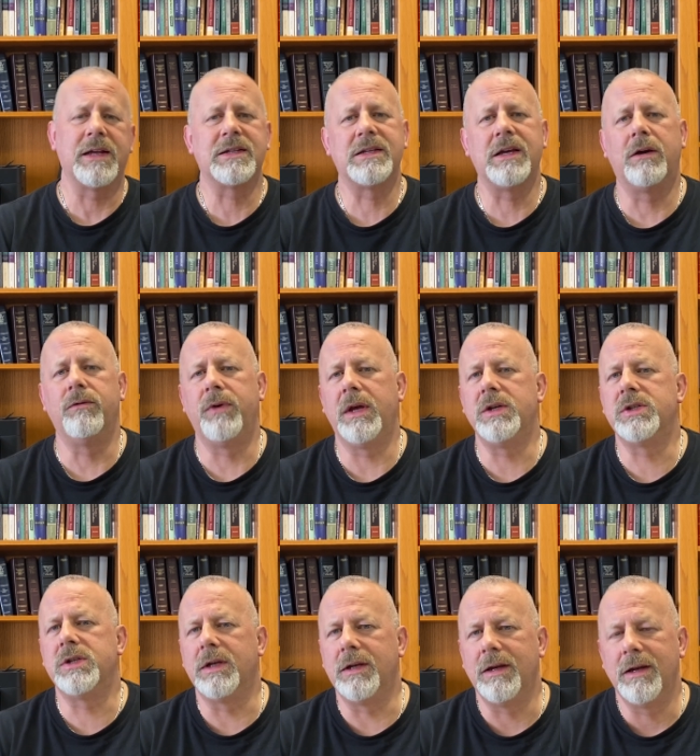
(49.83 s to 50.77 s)
that
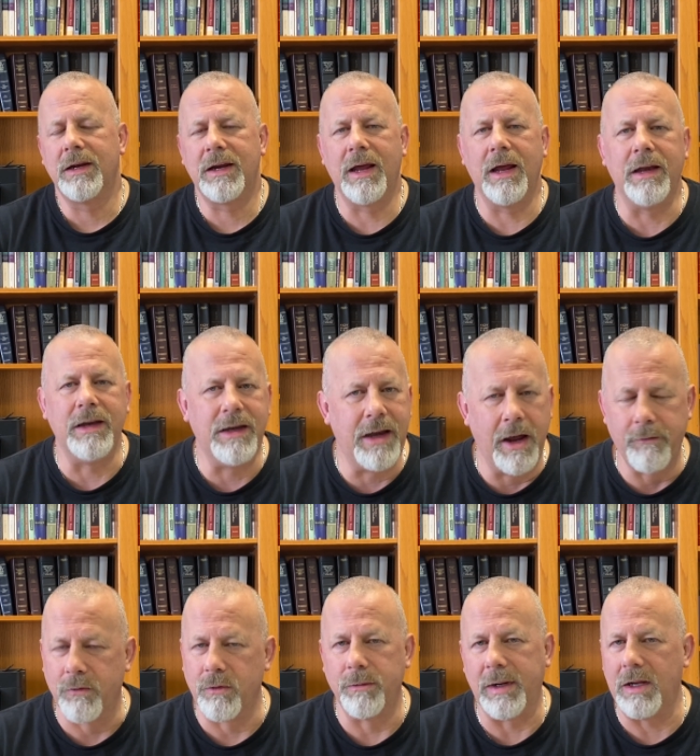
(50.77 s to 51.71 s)
salvation can
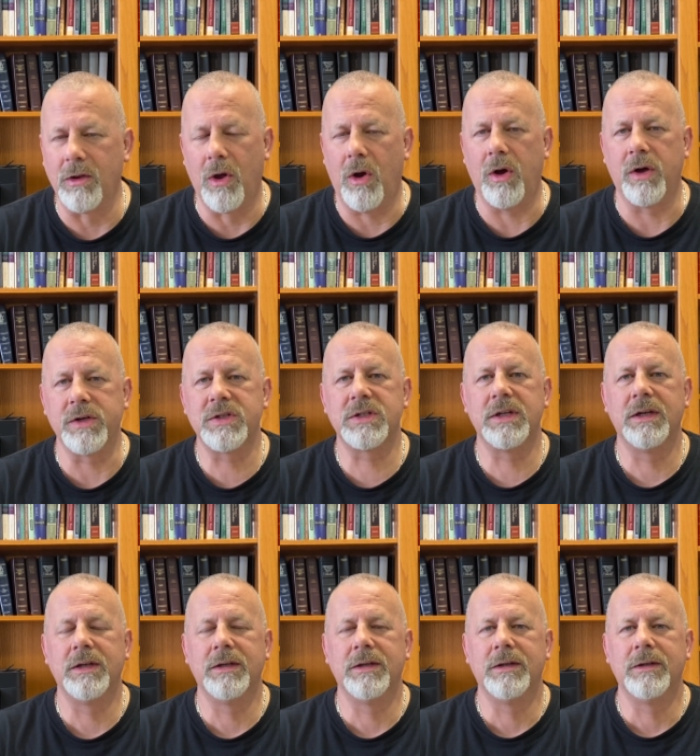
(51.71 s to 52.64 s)
never be
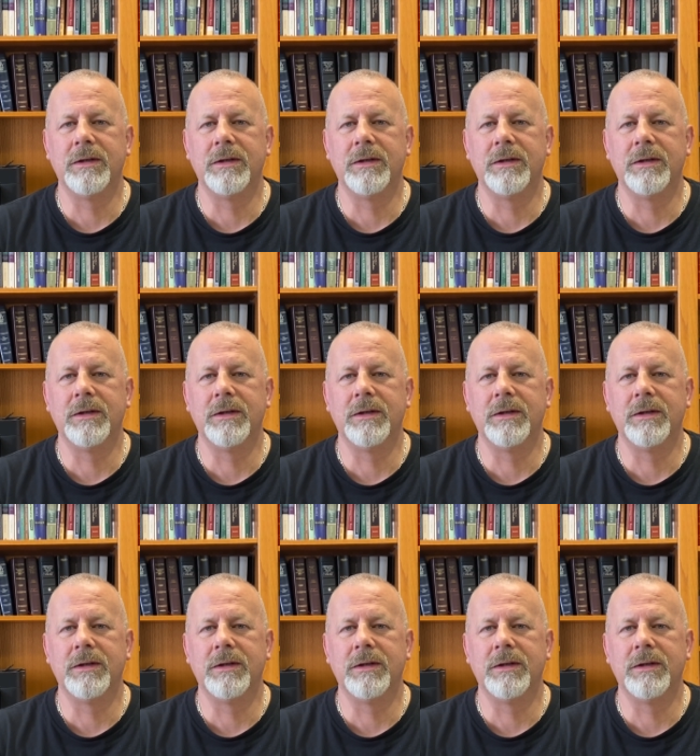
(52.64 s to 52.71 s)
lost.